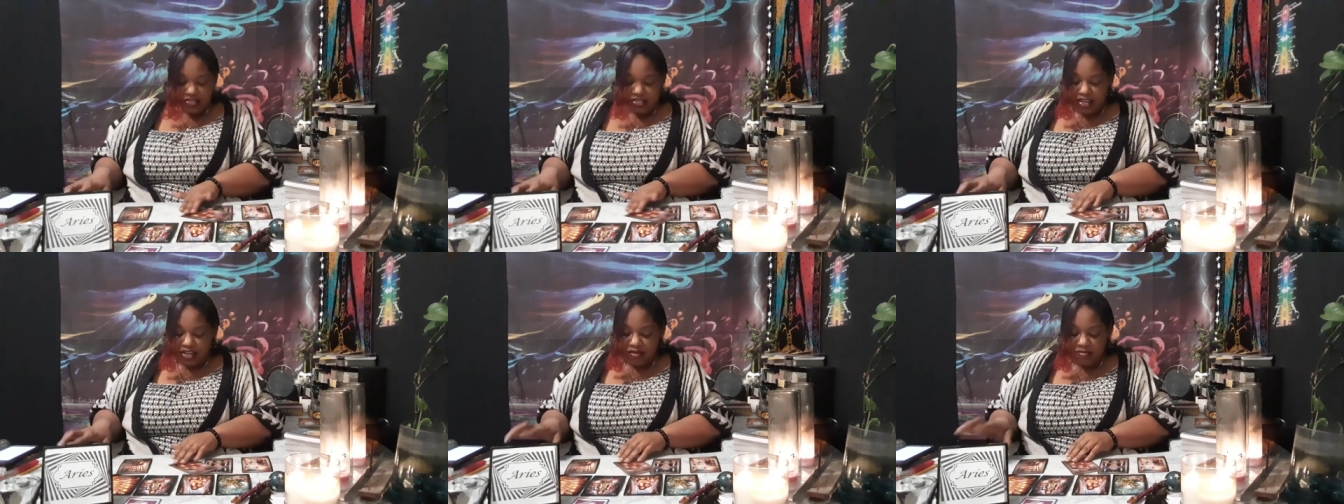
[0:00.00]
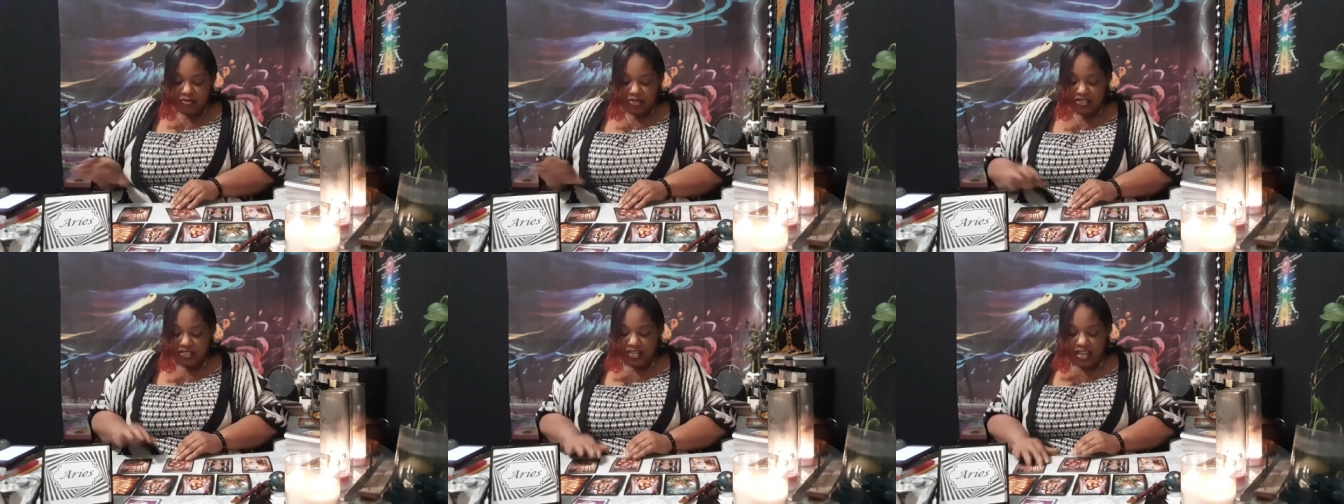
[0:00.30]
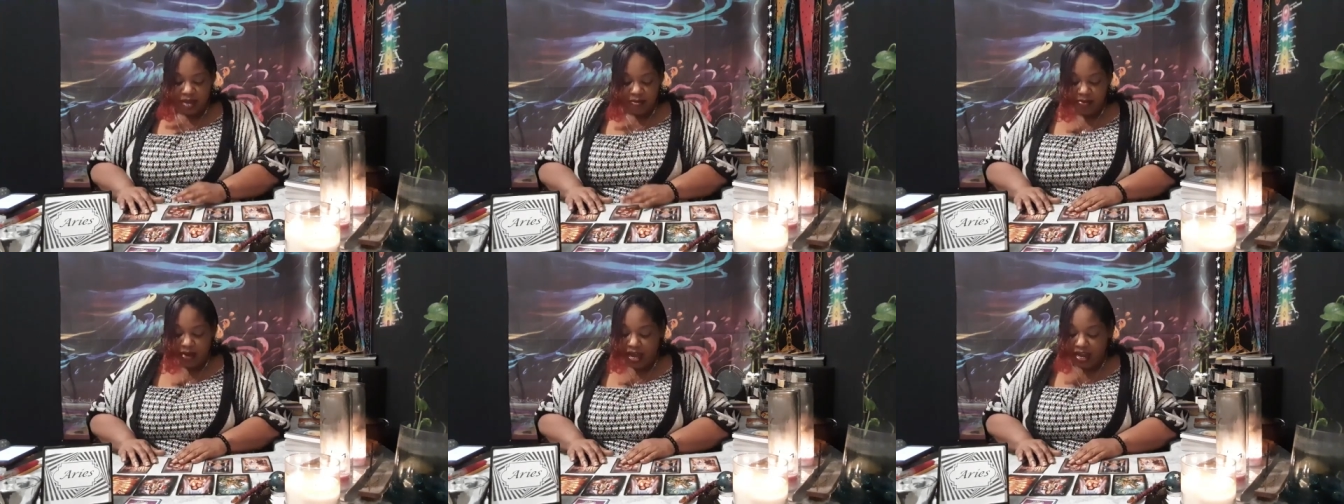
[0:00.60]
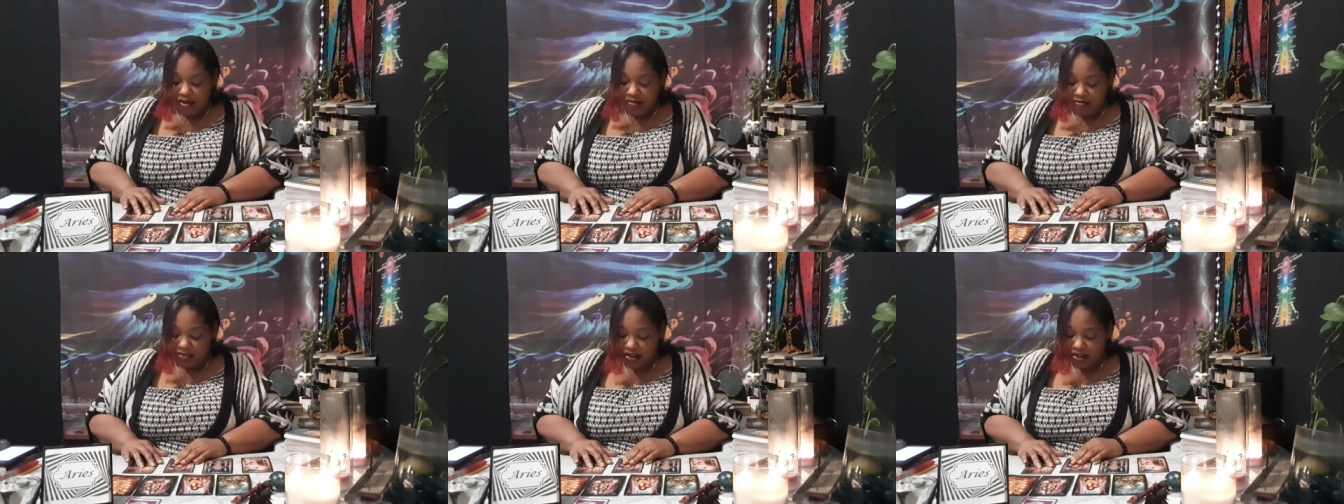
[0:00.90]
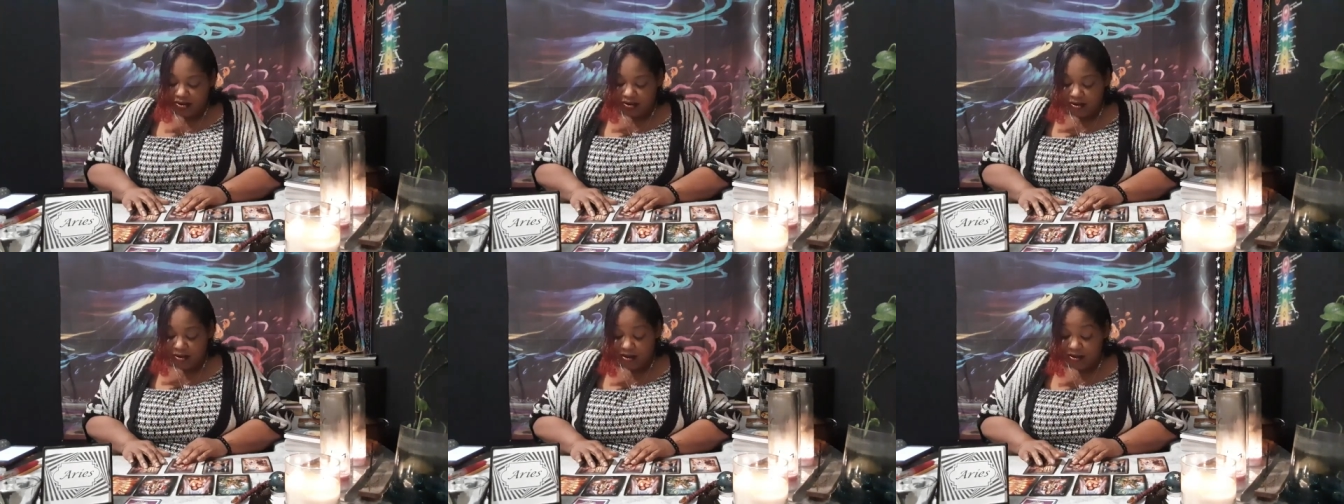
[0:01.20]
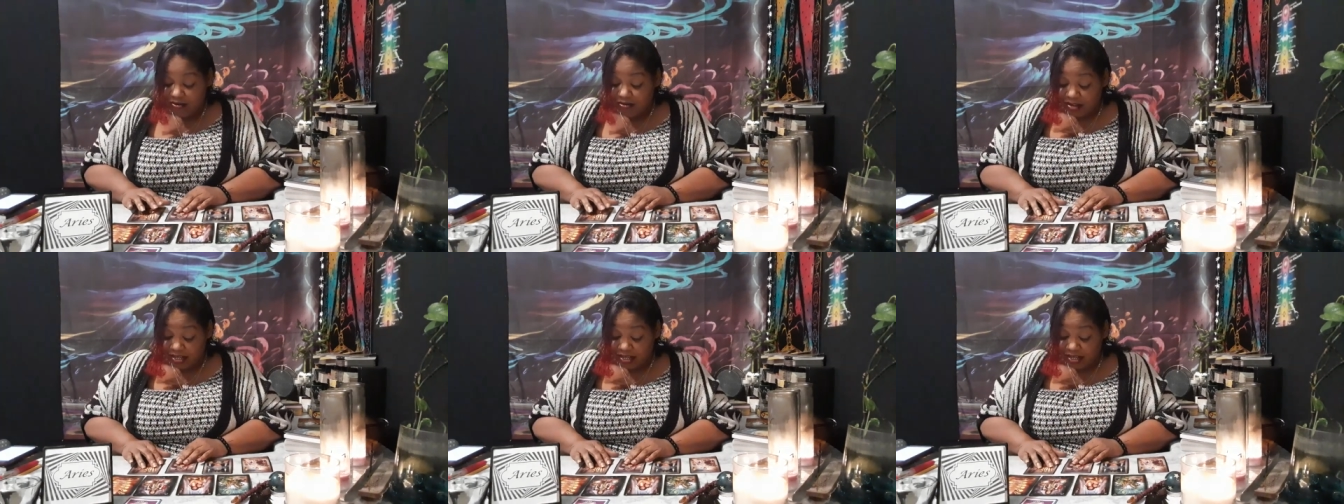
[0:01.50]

Telling me snap out of it, girl.